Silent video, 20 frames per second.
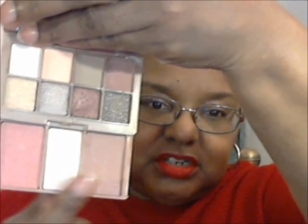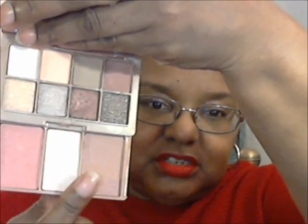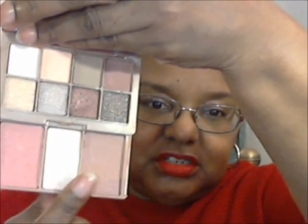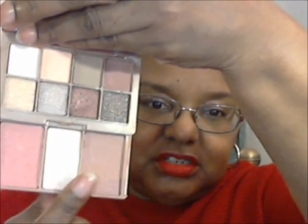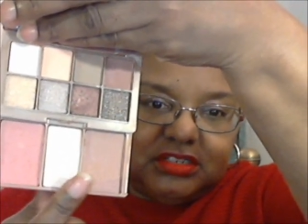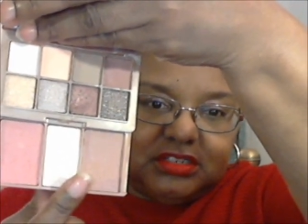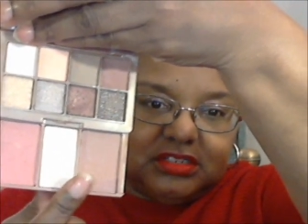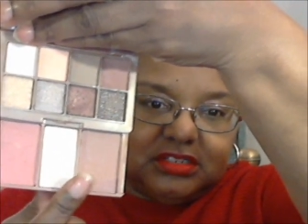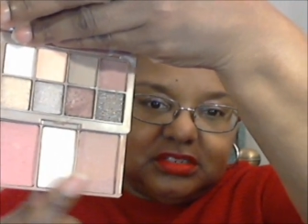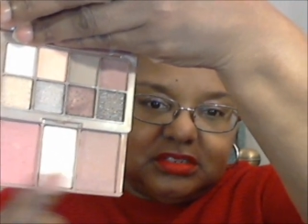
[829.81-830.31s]

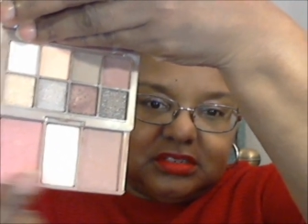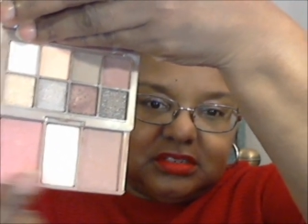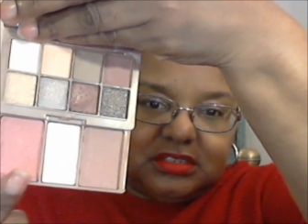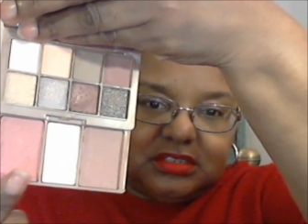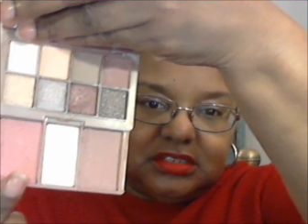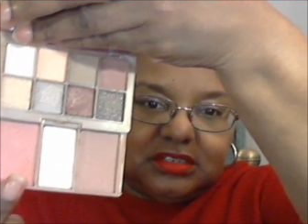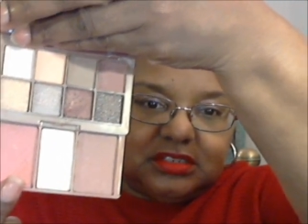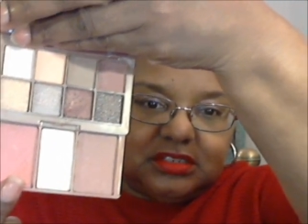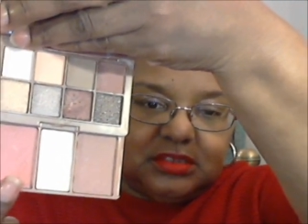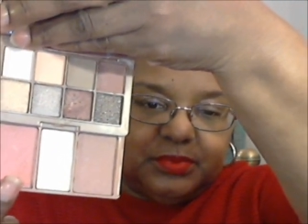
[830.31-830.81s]
This is
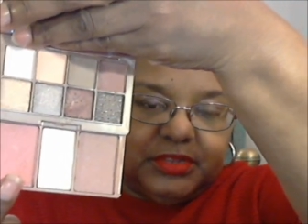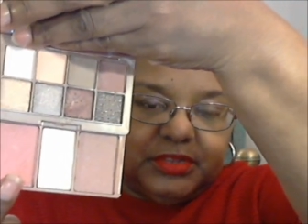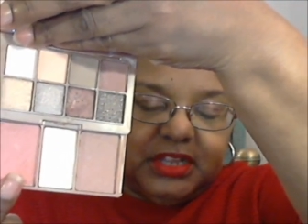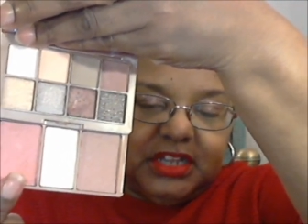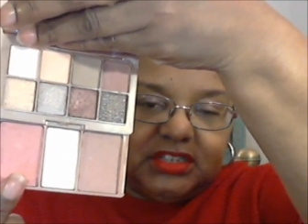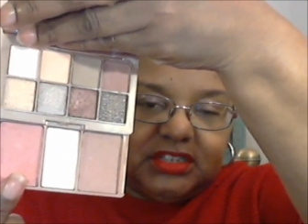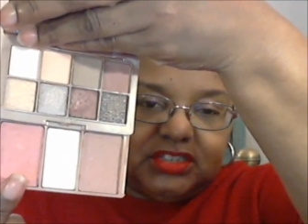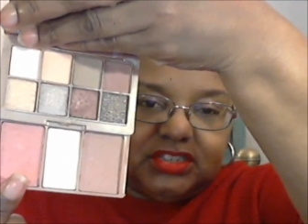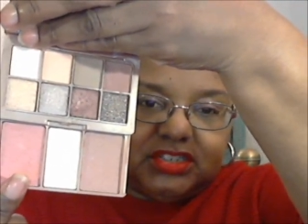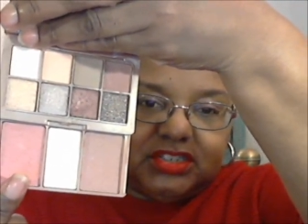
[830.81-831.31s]
this is the
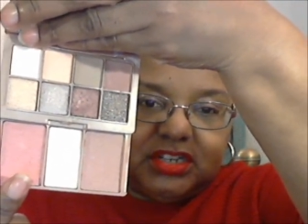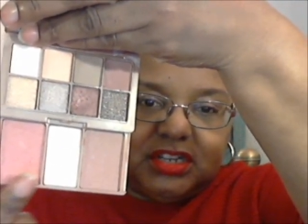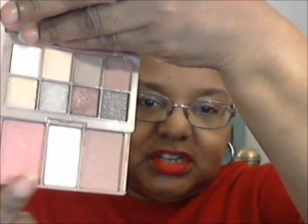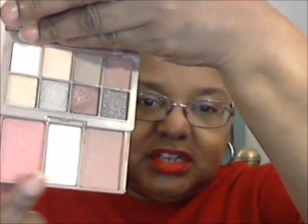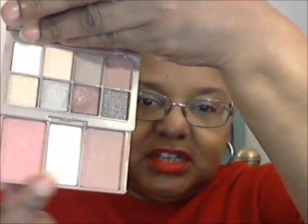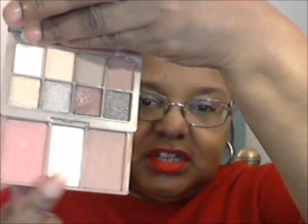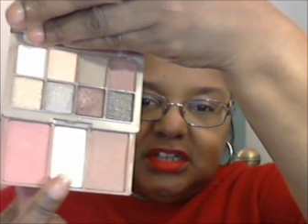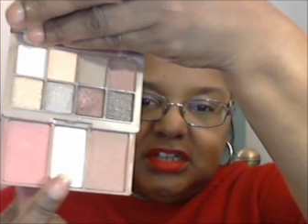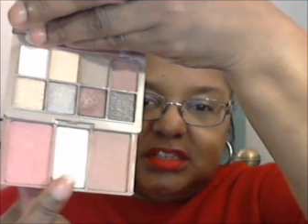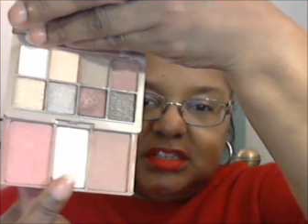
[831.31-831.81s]
blush,
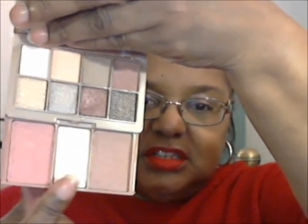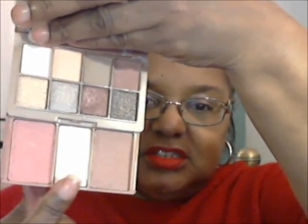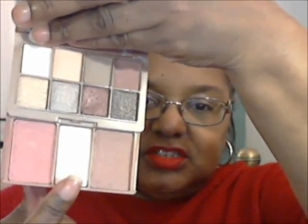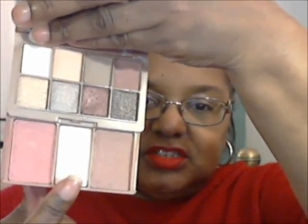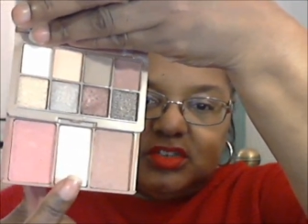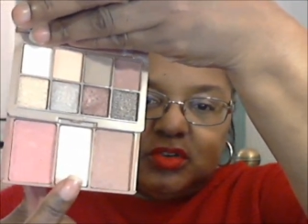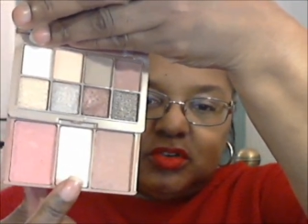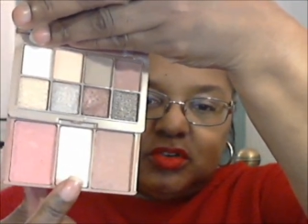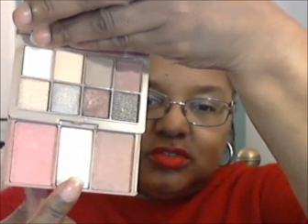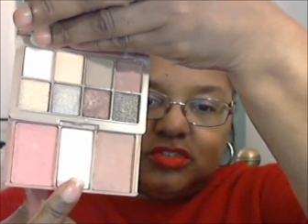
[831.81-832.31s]
the
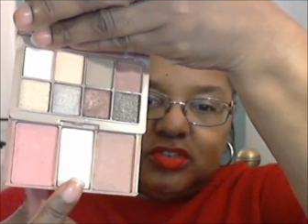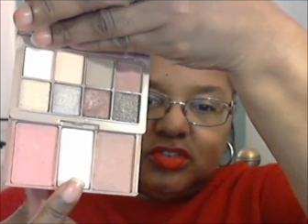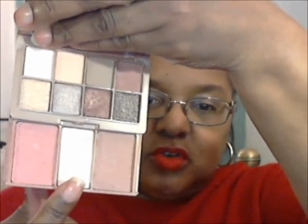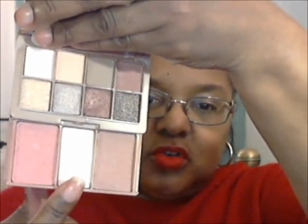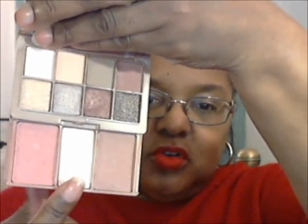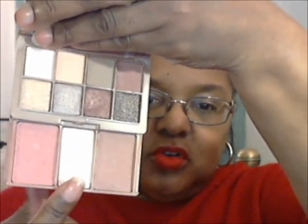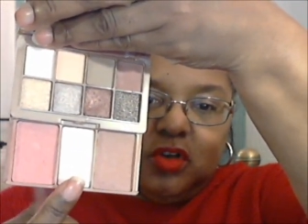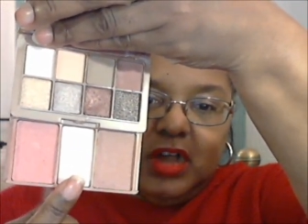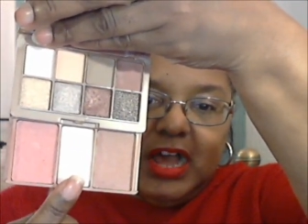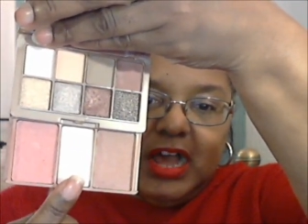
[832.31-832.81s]

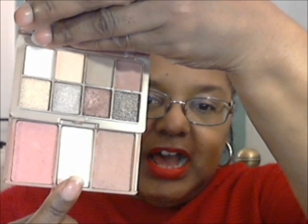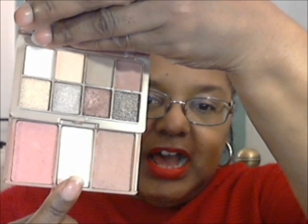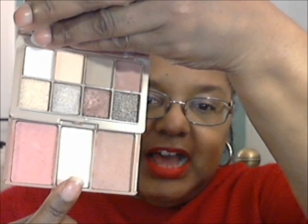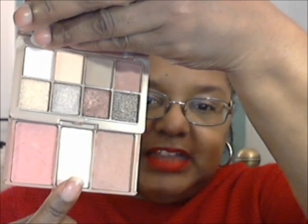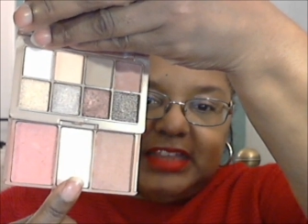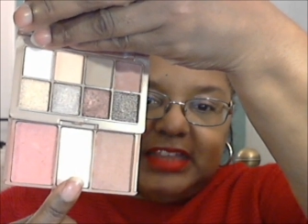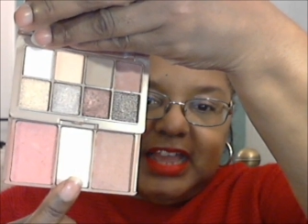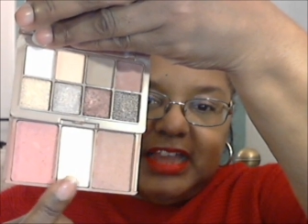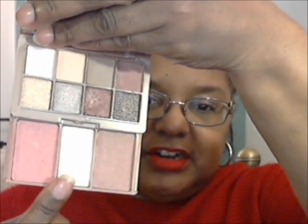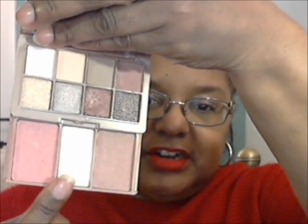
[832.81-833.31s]
so-called
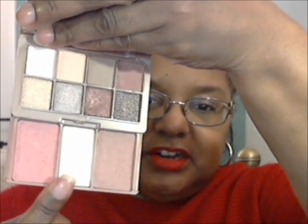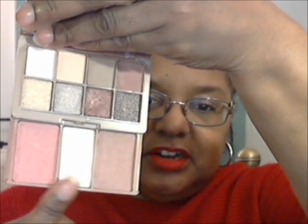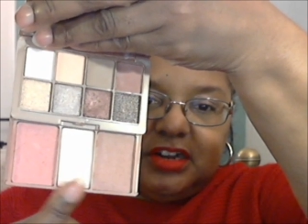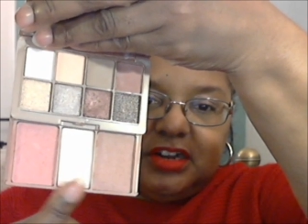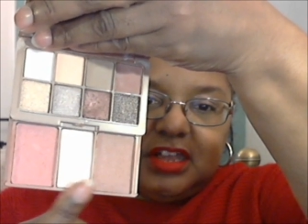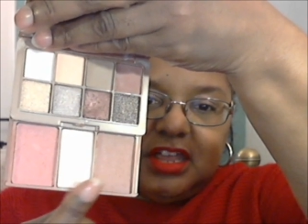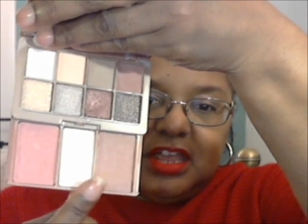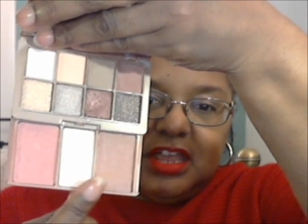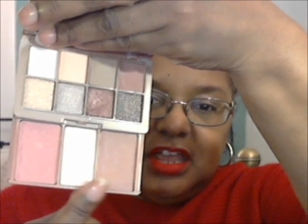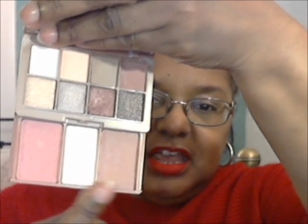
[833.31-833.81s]
highlighter,
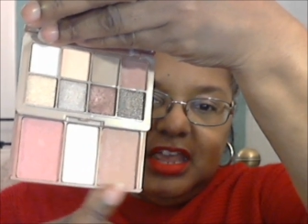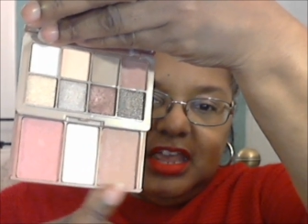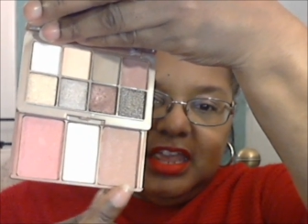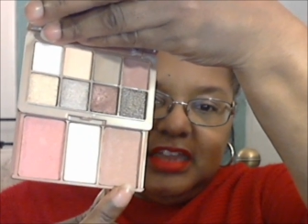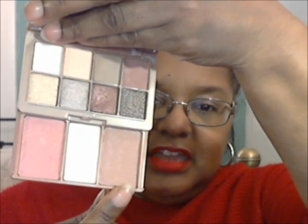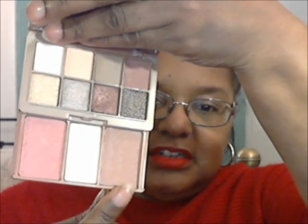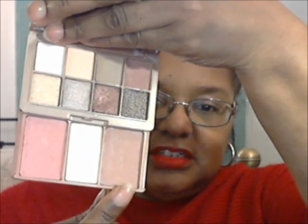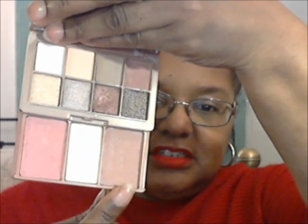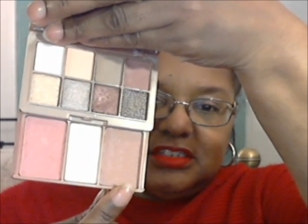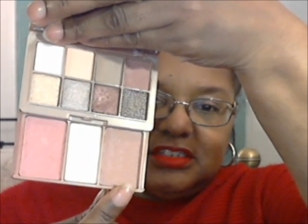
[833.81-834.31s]

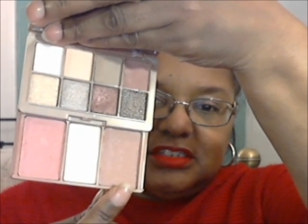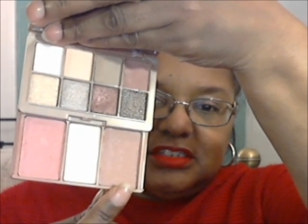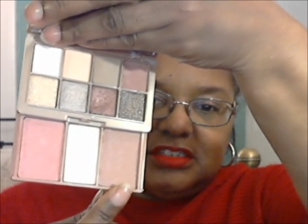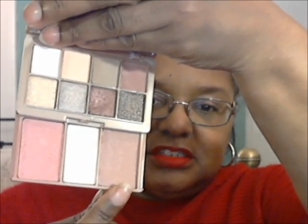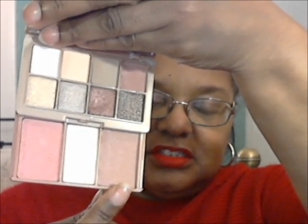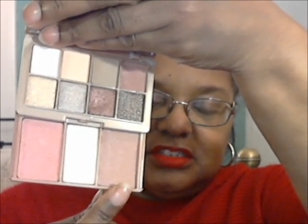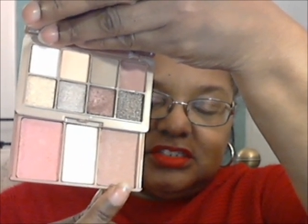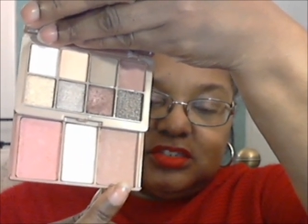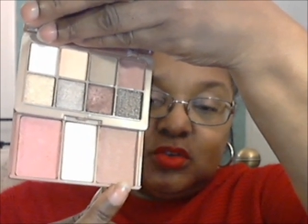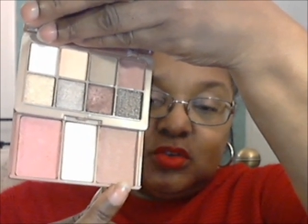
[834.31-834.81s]
and this is
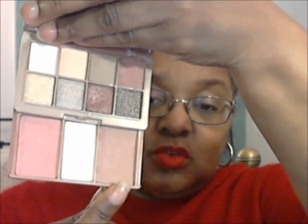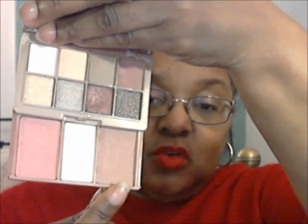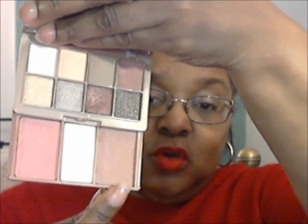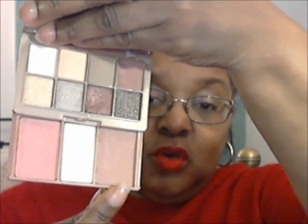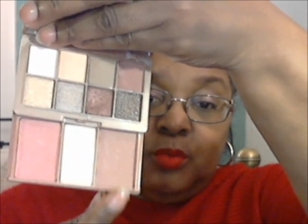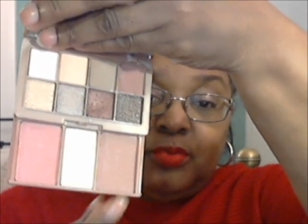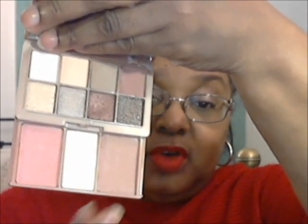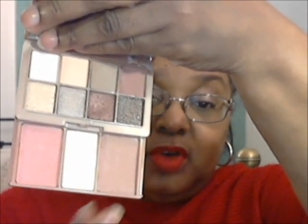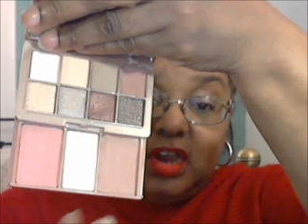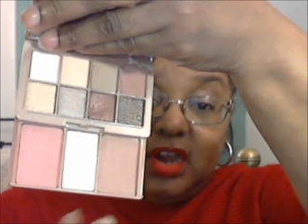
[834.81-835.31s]
the
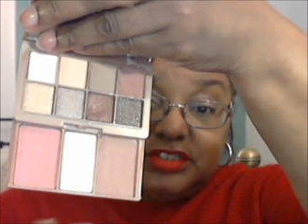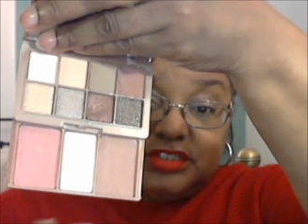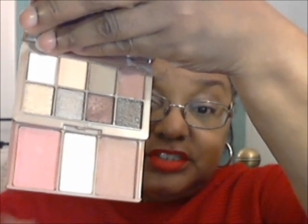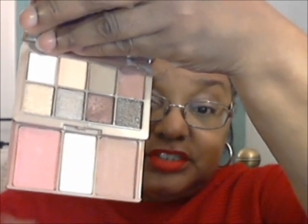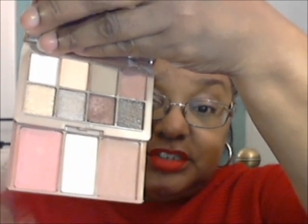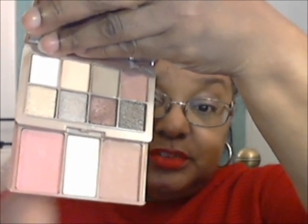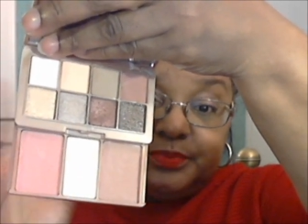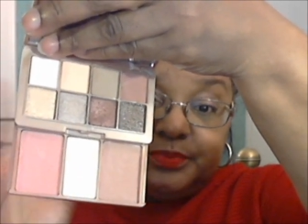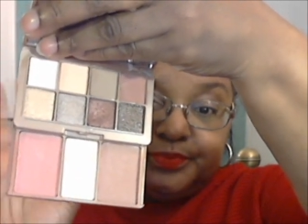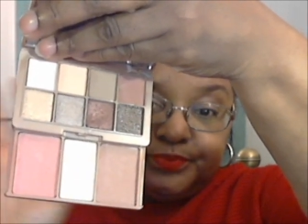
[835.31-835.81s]
so-called
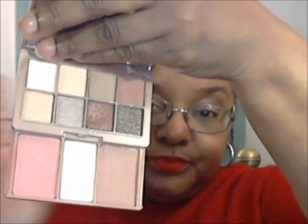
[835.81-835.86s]
bronzer.